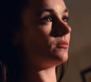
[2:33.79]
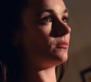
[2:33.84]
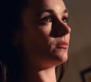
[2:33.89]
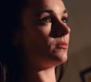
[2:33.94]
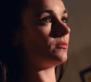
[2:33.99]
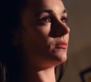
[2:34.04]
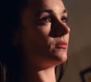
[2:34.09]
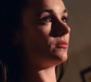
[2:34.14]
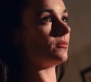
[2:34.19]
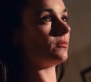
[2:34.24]

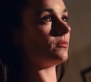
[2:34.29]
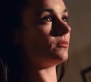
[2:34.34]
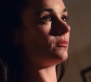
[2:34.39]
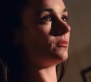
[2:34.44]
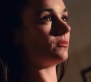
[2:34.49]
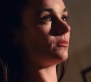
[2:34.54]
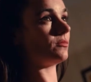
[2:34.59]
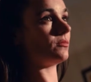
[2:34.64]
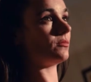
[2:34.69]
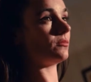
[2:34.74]

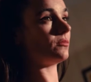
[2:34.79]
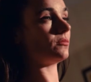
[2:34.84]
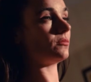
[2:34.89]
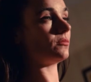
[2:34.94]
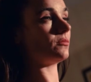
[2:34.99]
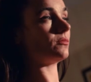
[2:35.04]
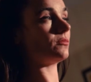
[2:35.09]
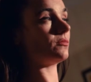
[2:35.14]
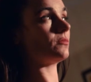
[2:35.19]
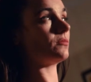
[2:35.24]

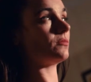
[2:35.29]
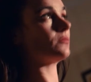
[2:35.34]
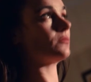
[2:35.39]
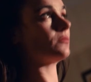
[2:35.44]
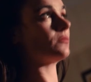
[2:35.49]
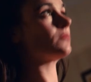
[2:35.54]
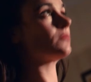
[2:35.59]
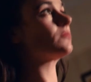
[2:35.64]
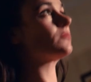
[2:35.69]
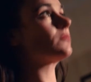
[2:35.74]

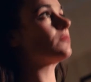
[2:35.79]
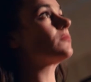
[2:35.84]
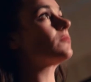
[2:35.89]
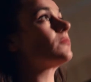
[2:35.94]
Nobody speaks.